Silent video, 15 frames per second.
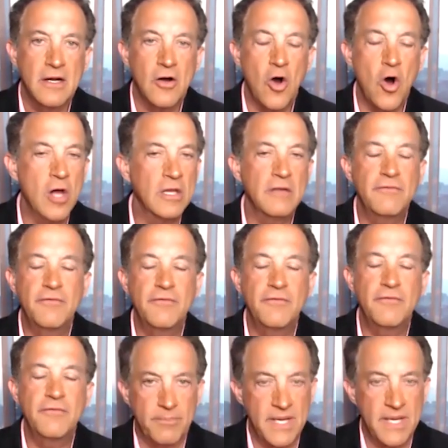All of
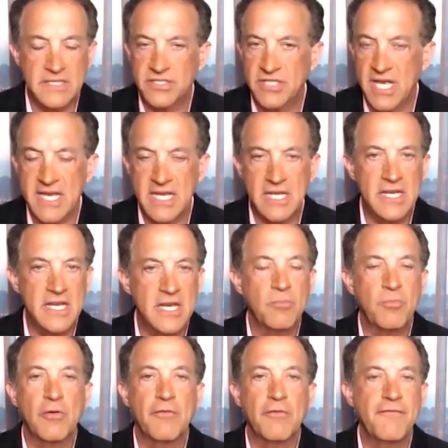Europe has taken in a
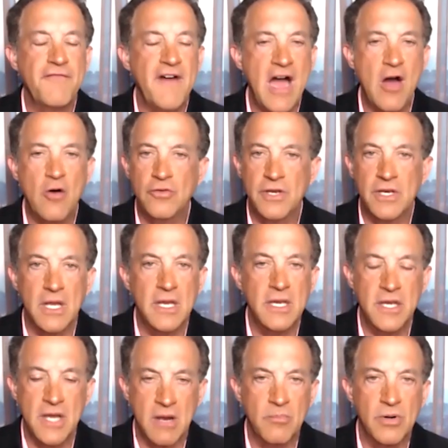profound
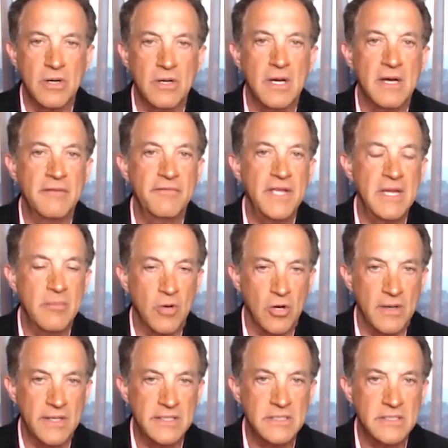number of
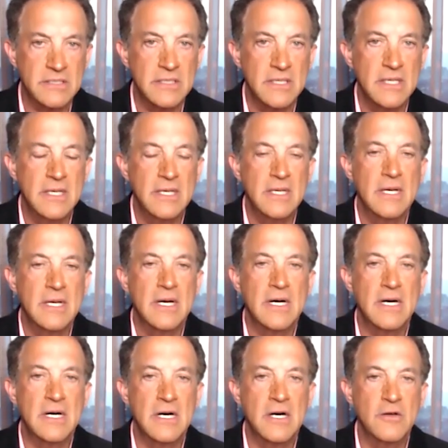immigrants
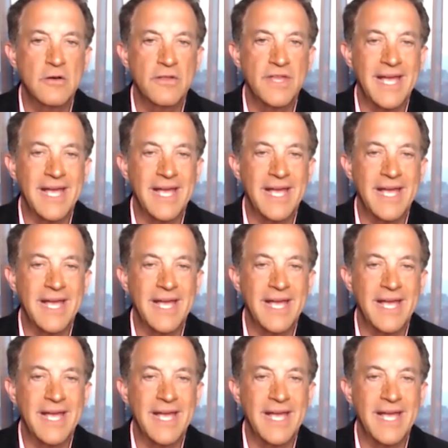uh, under the